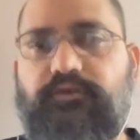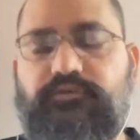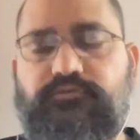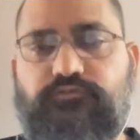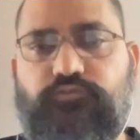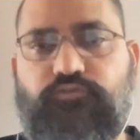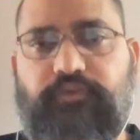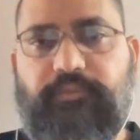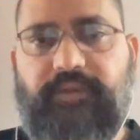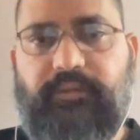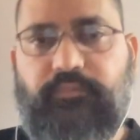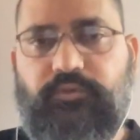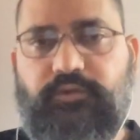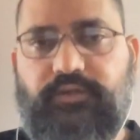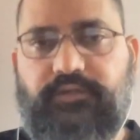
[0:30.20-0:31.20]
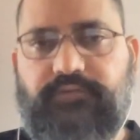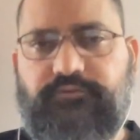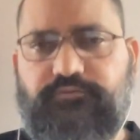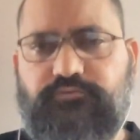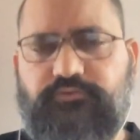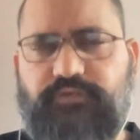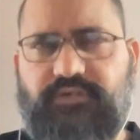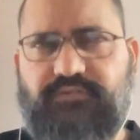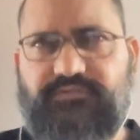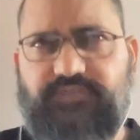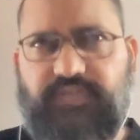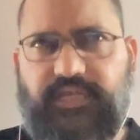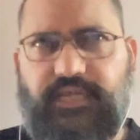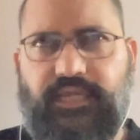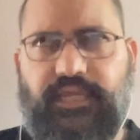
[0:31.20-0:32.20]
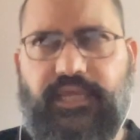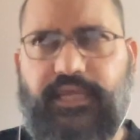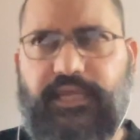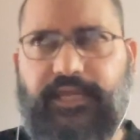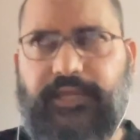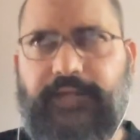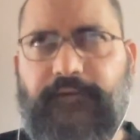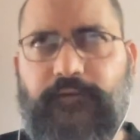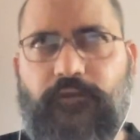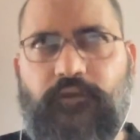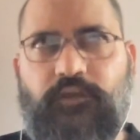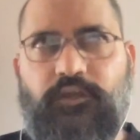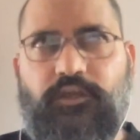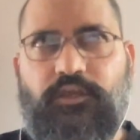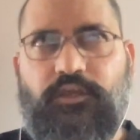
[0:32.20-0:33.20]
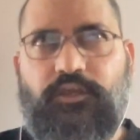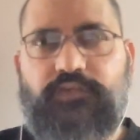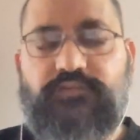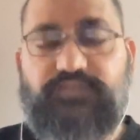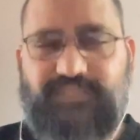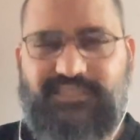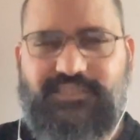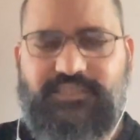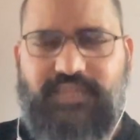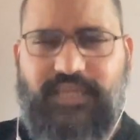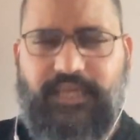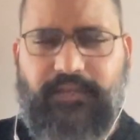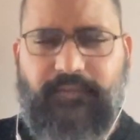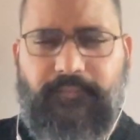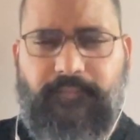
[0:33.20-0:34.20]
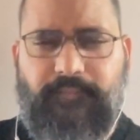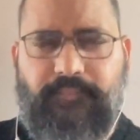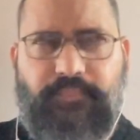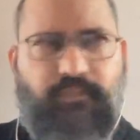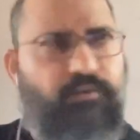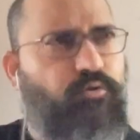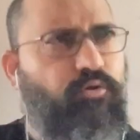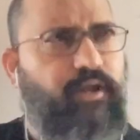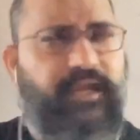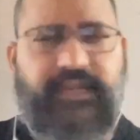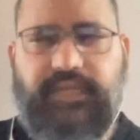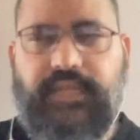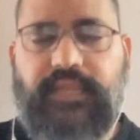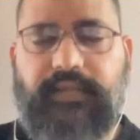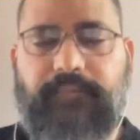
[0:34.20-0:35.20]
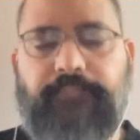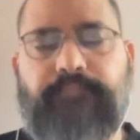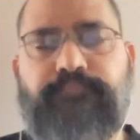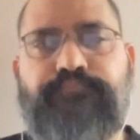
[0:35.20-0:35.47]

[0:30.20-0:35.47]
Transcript: so you remember in 2016 or 18,